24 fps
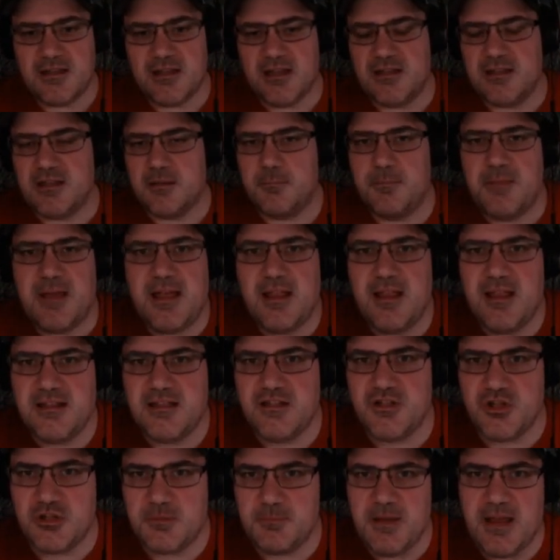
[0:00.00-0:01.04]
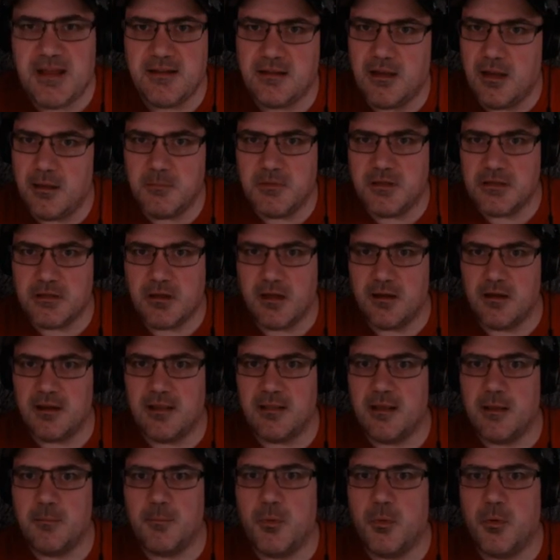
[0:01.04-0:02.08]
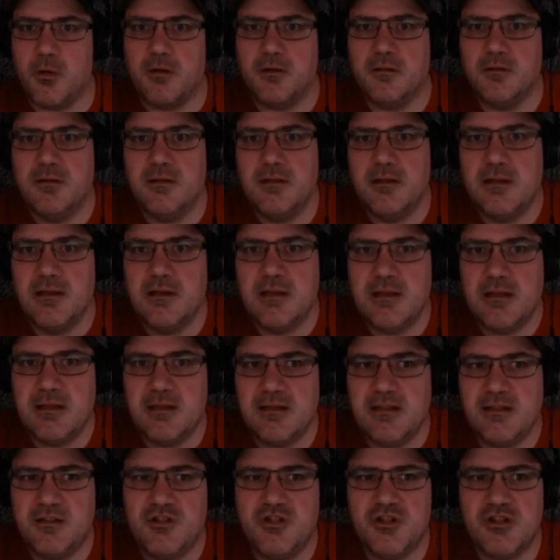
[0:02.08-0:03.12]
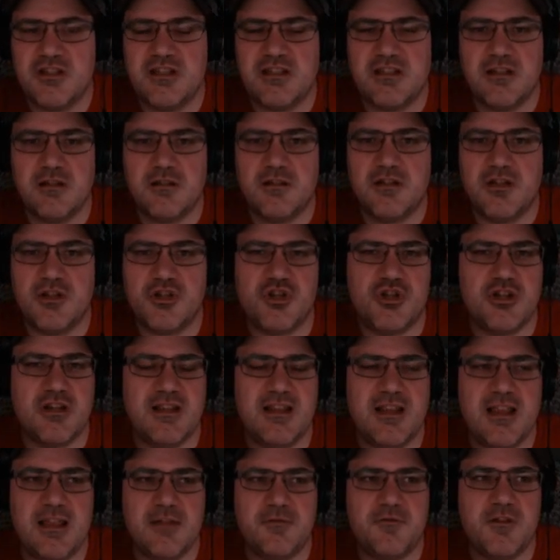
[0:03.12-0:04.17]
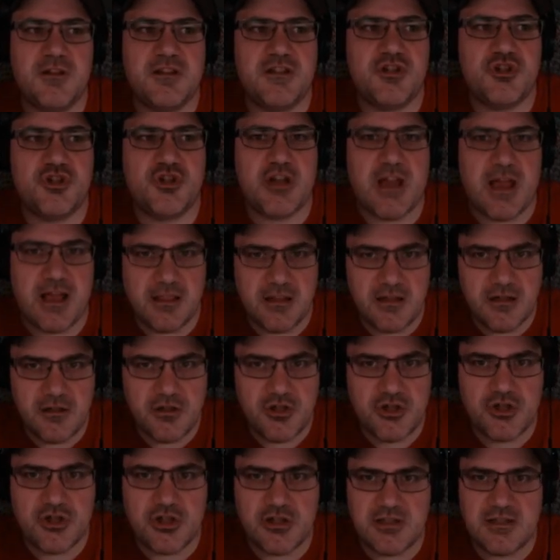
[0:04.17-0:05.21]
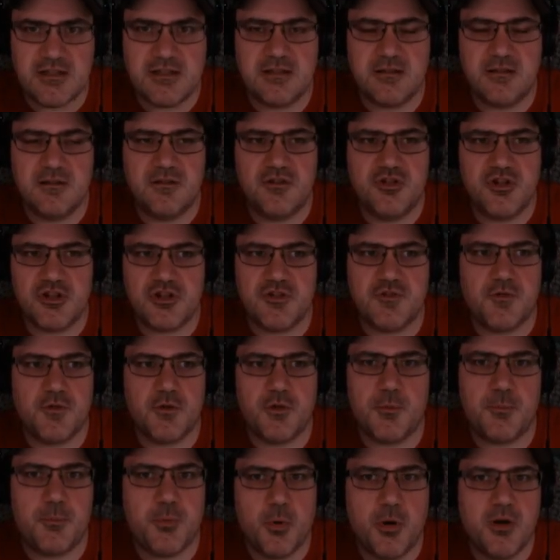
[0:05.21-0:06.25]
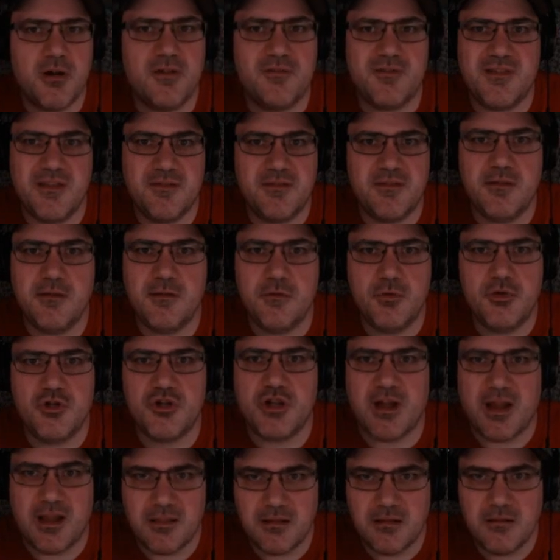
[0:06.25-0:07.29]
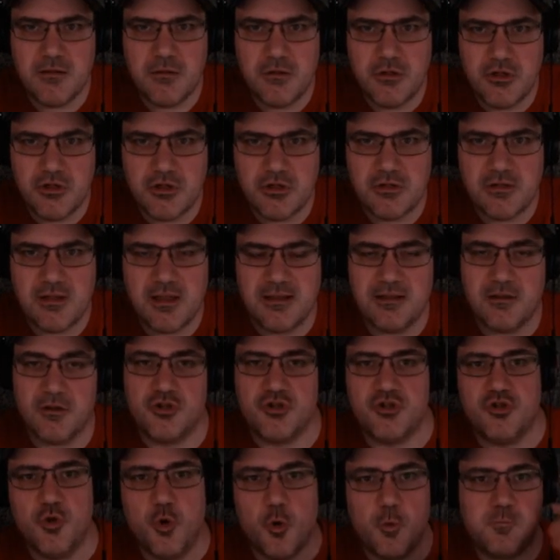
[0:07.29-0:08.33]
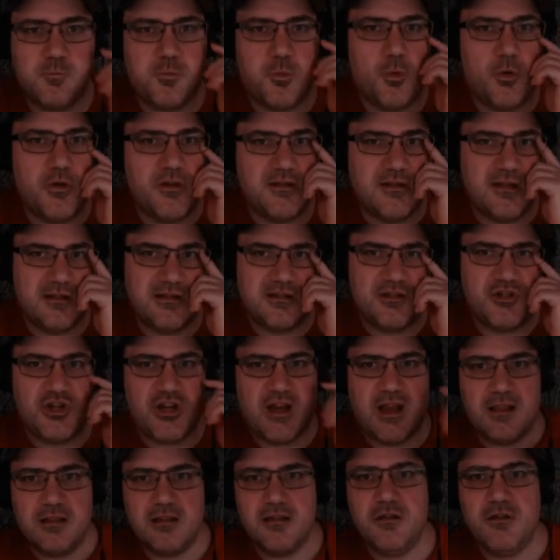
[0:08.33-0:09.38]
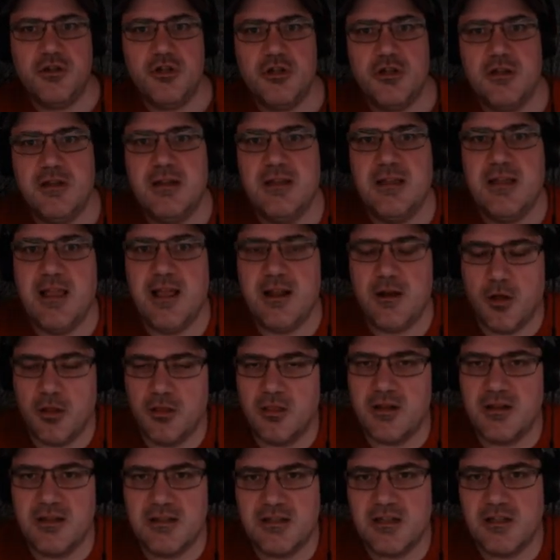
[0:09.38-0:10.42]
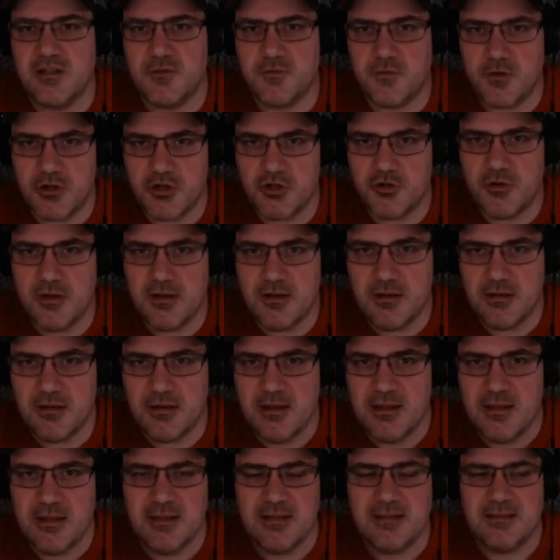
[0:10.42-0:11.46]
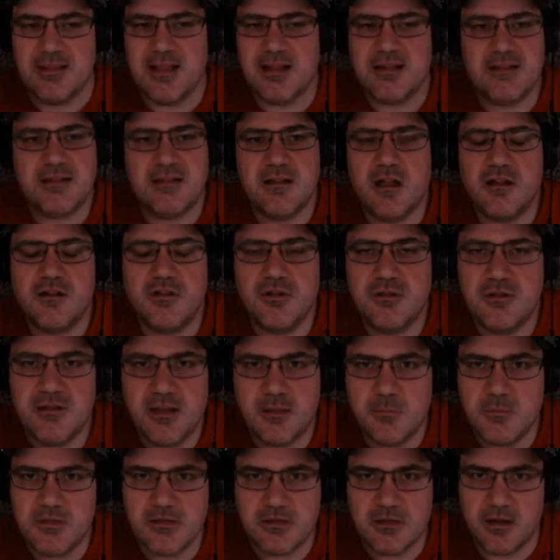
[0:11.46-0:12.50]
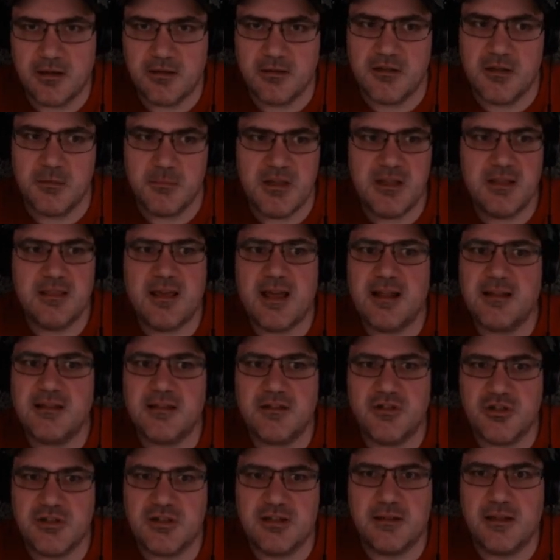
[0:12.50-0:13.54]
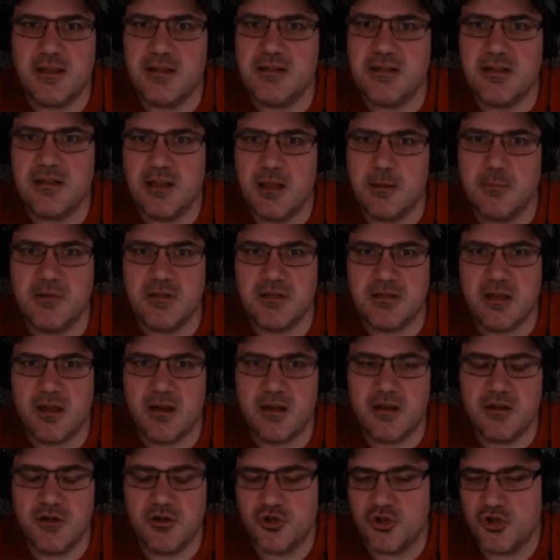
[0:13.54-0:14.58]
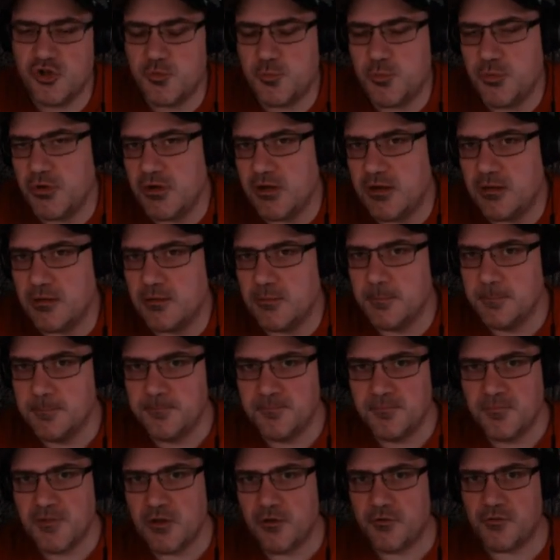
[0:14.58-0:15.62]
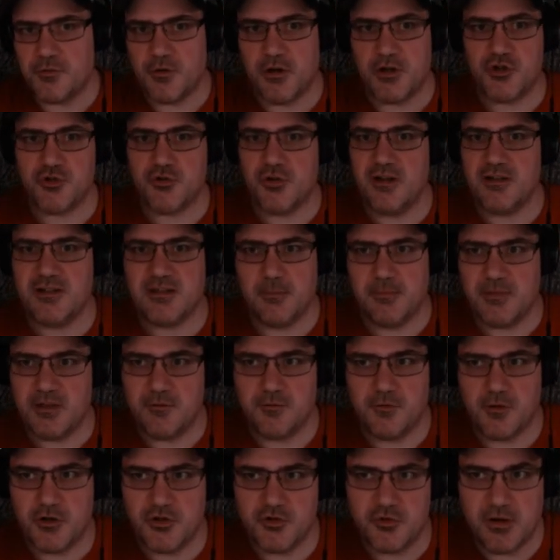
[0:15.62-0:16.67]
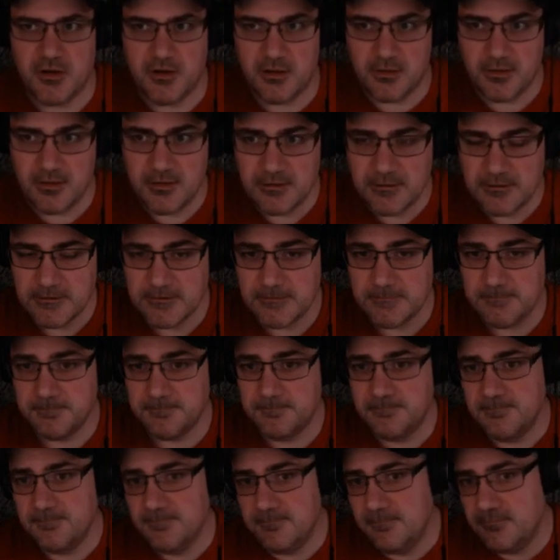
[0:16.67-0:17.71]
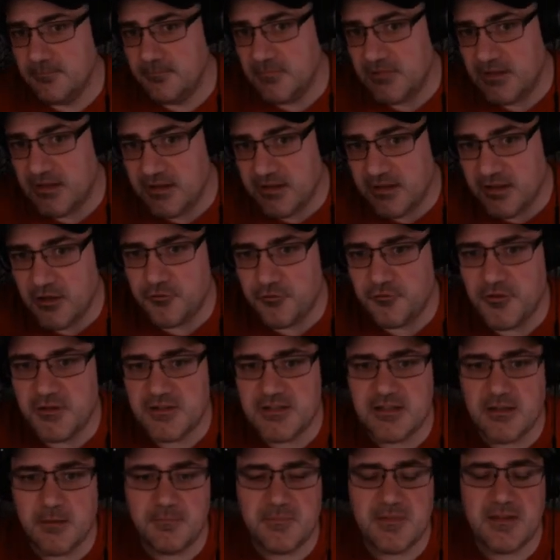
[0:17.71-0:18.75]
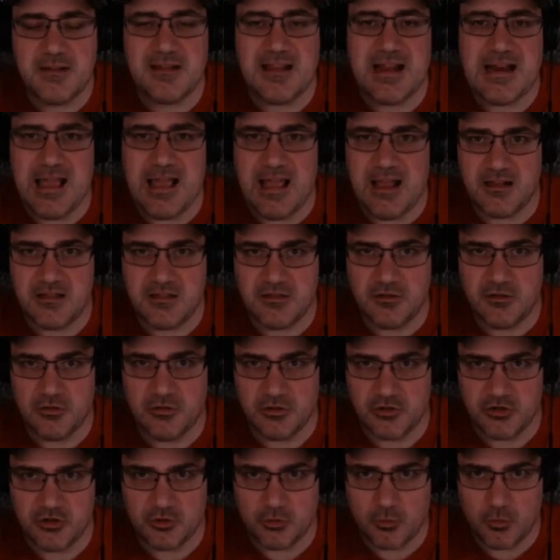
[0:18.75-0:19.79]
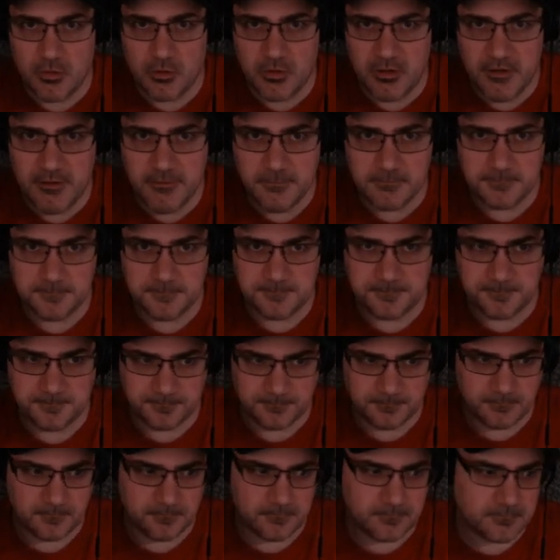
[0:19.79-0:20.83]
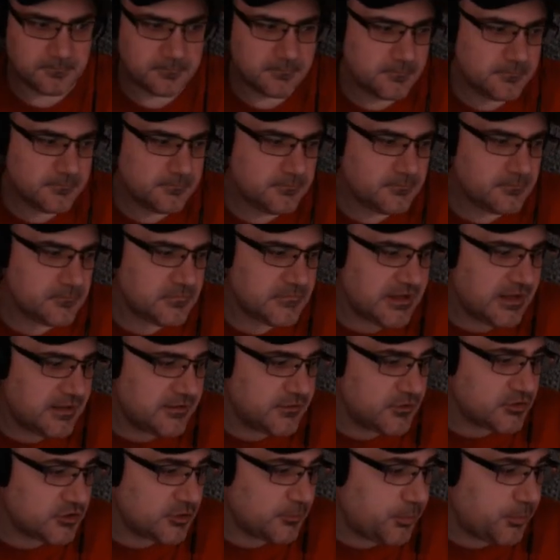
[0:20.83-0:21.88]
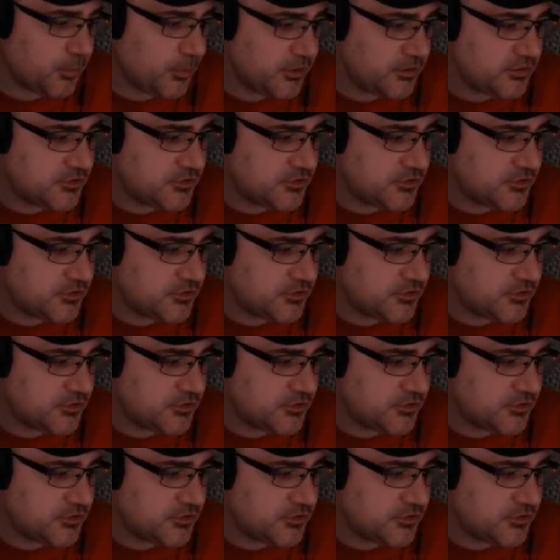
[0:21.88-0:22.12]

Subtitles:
a bad it's just bad game design at that point. Just to if it's challenge just for the point of giving you challenge, and there's no point to the challenge, and all it is it's frustrating. That's not good game design. To me, that's just lazy game design, and you're just putting frustrate something frustrating. If it's something that adds to the story and there's a point